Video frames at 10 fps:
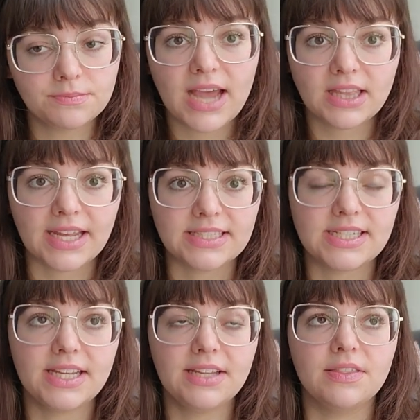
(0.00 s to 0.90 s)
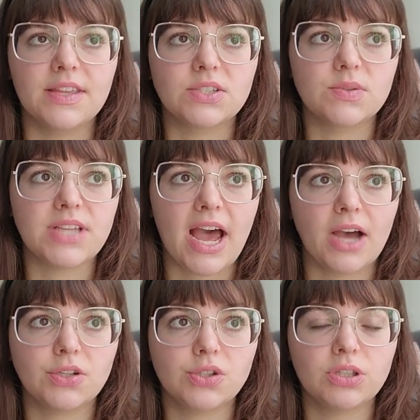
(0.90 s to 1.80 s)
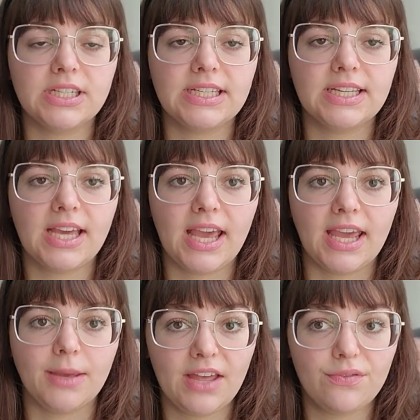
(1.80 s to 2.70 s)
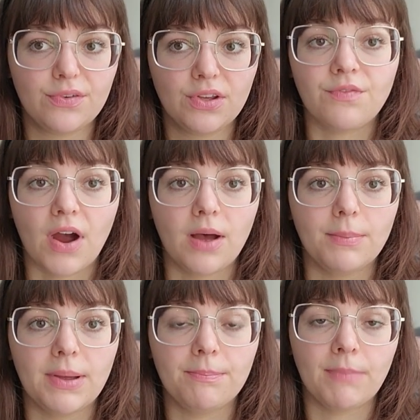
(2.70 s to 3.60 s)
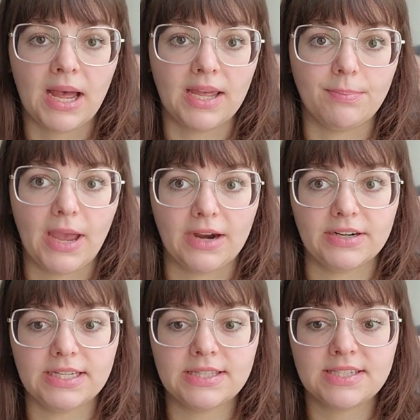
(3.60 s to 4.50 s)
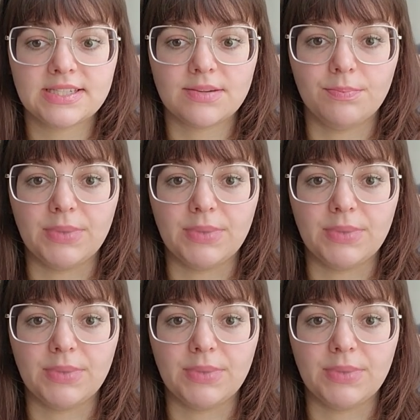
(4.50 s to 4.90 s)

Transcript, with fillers: I liked it. This was actually a gift from my parents